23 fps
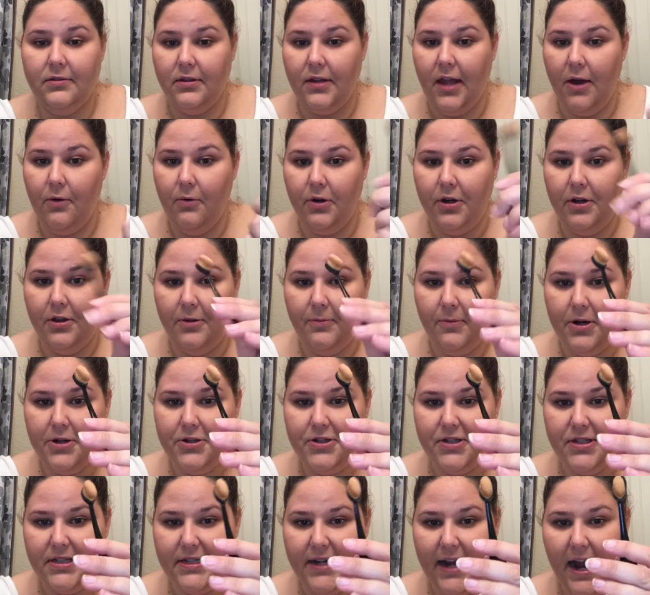at one of the
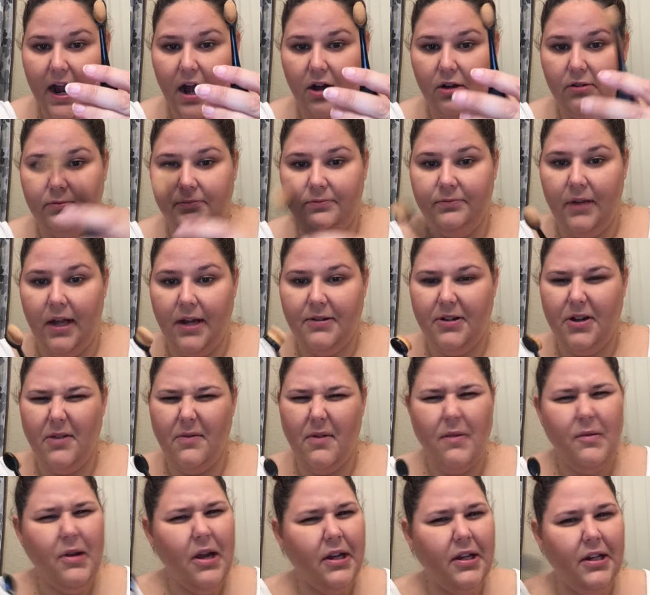brushes now. I'm
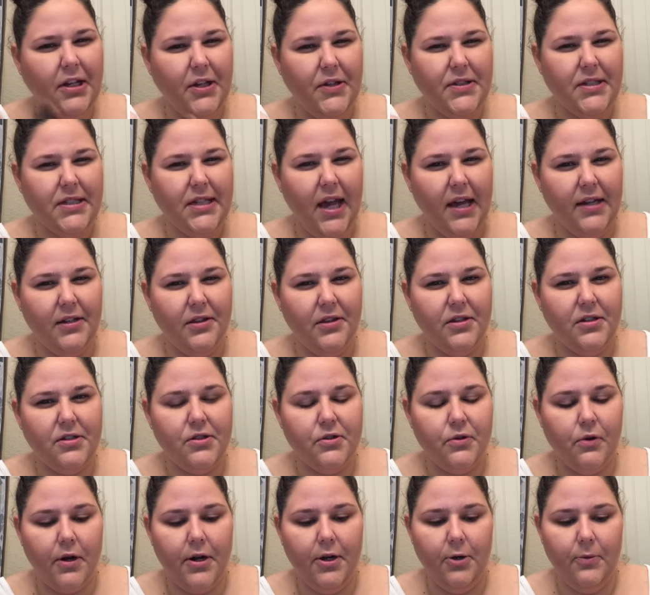not going to use a ton in the
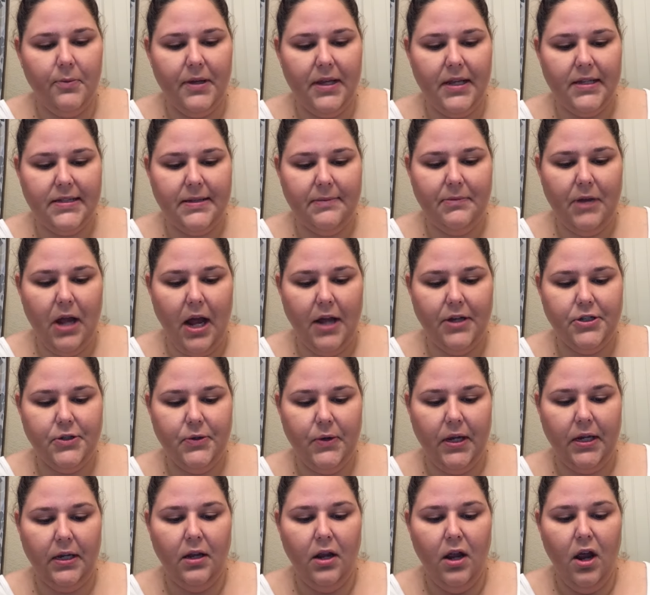tutorial because I'm not
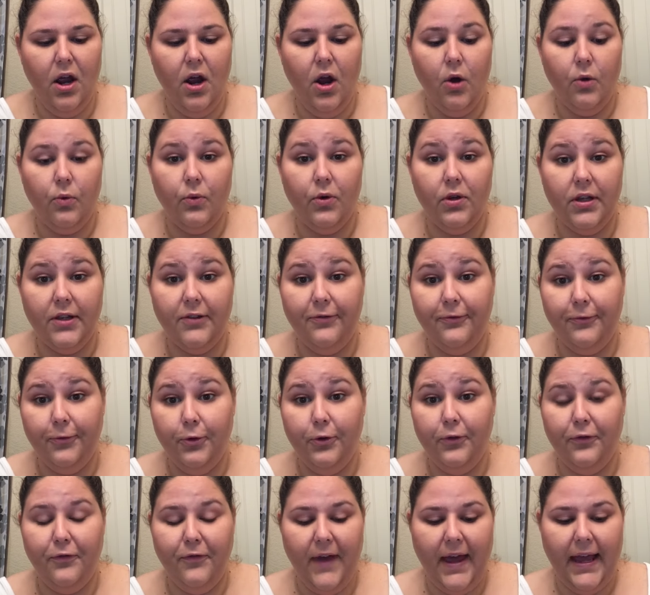doing really
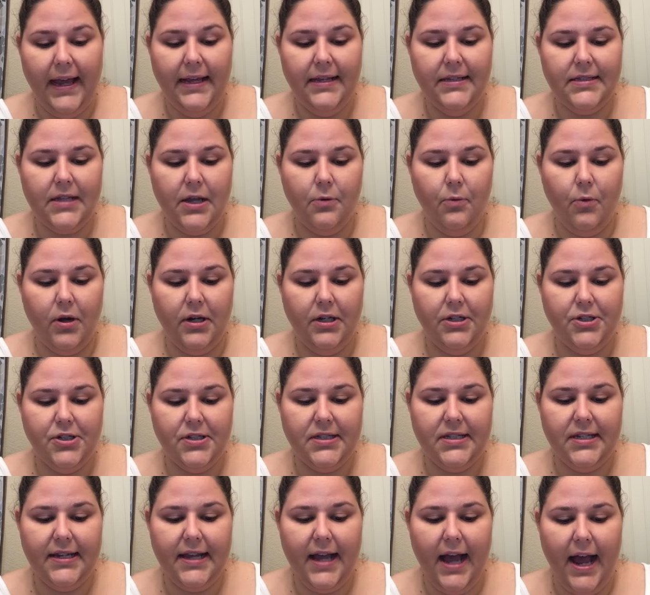full face. I wanted
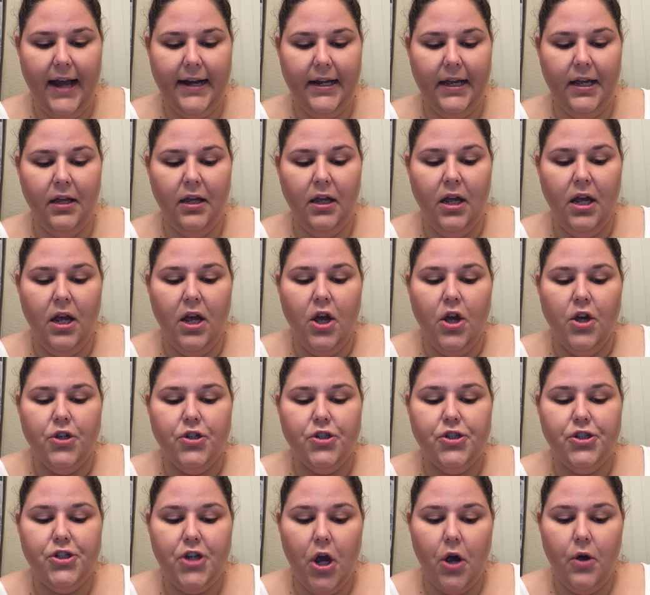just to kind of
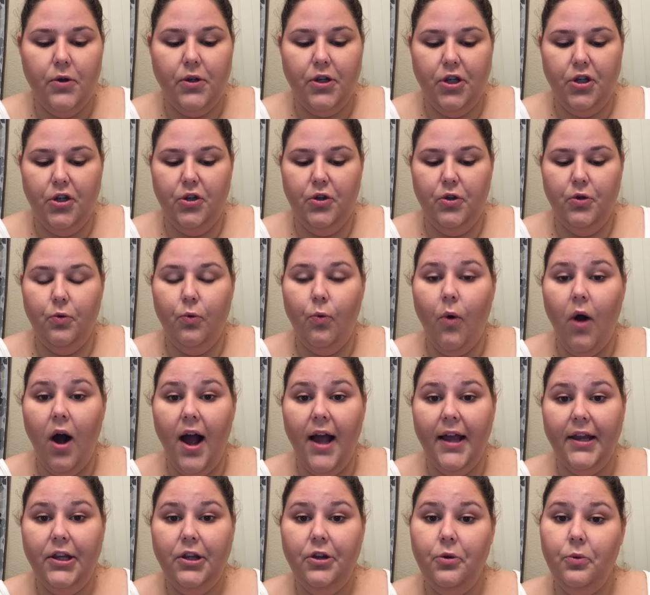show you
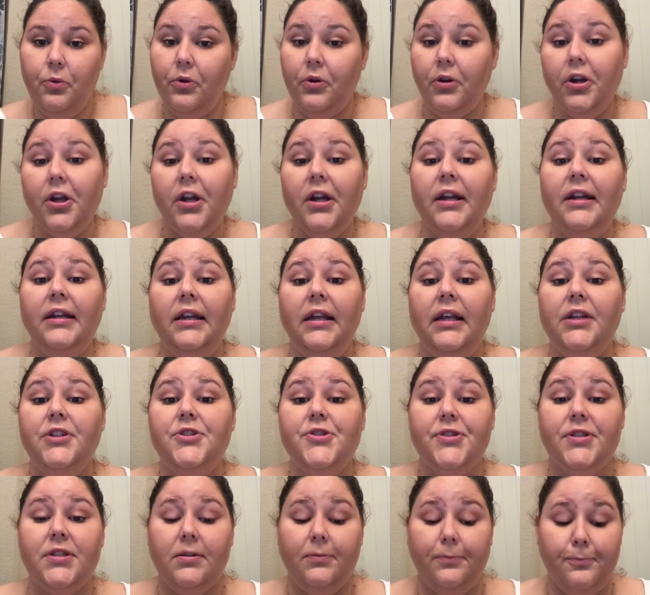what you were going to need
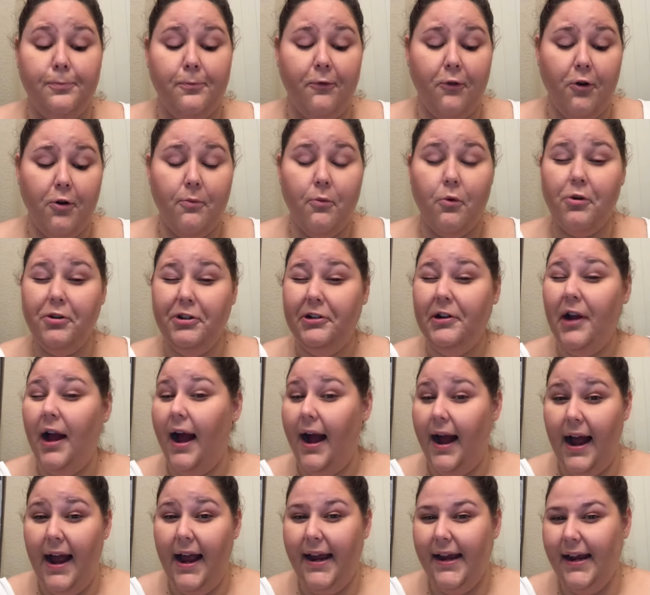just for more your
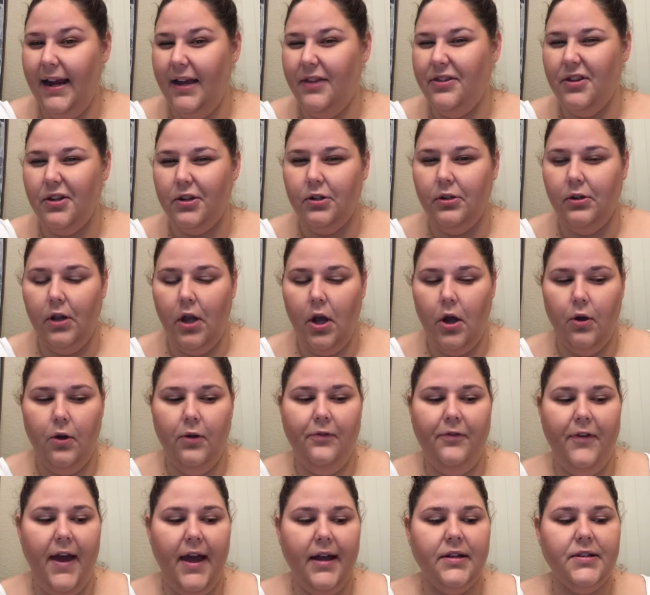eye and the glow
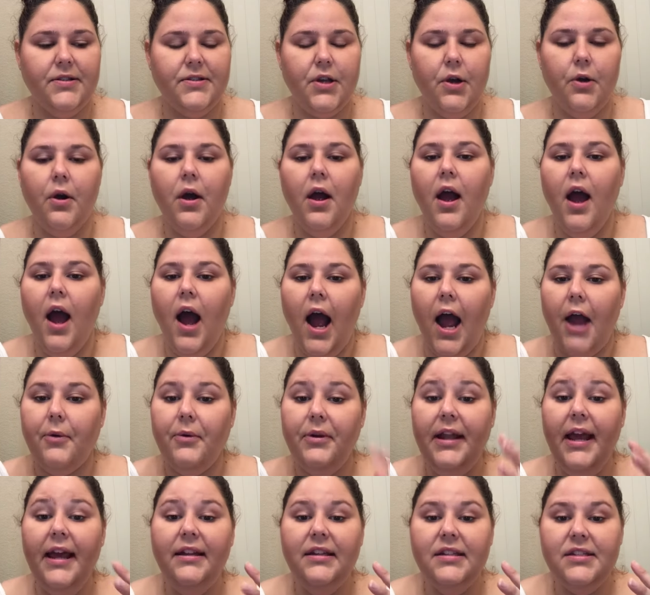effect. So I
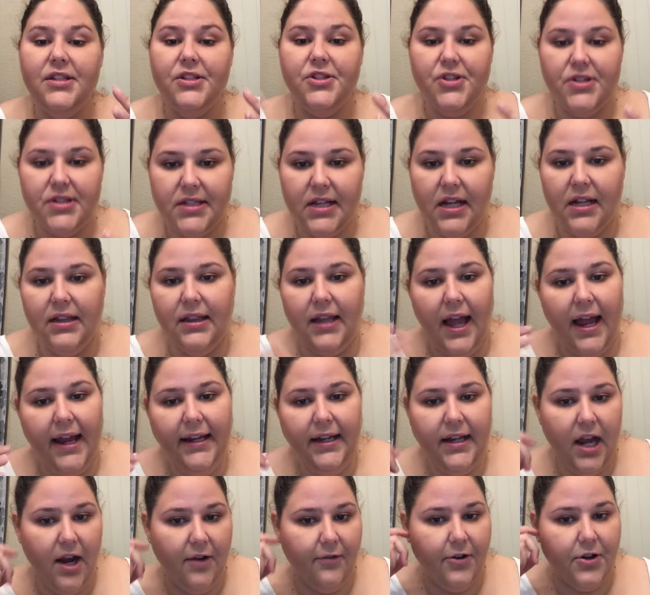went ahead and did just a
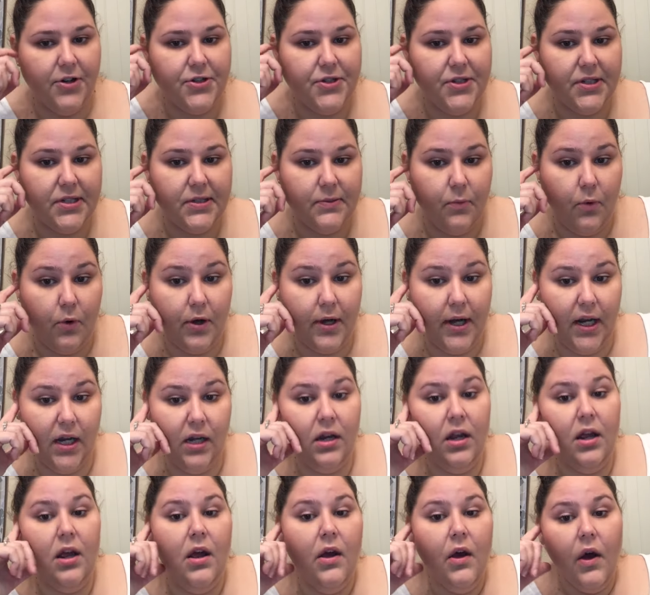light coverage this
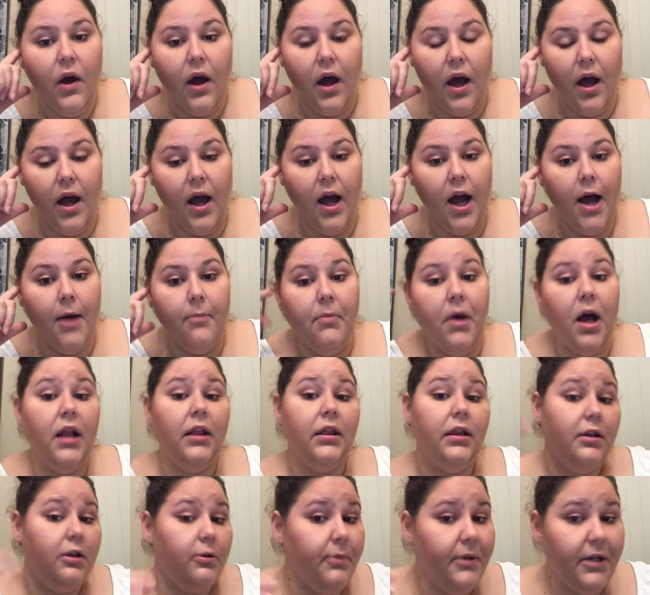morning, a
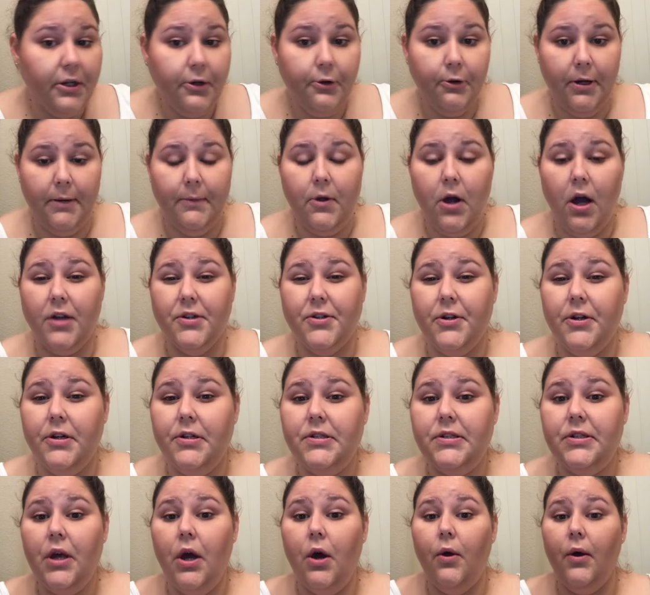little bit of cream contour,
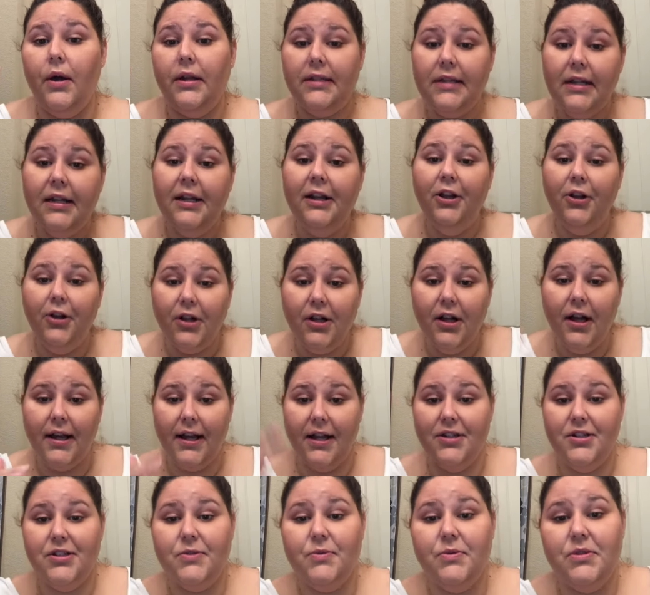so it didn't look like
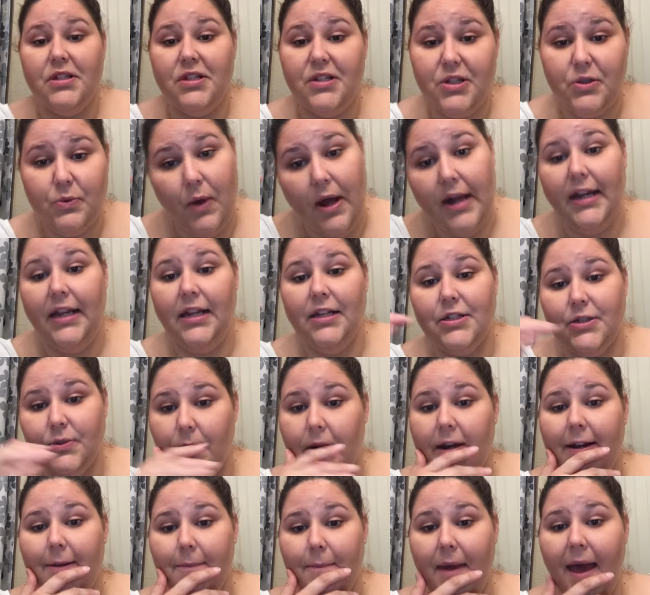I just was a
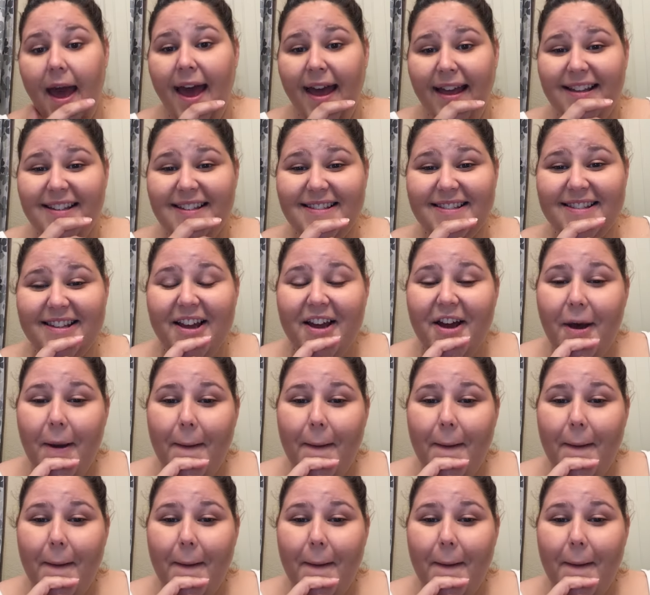sweaty mess.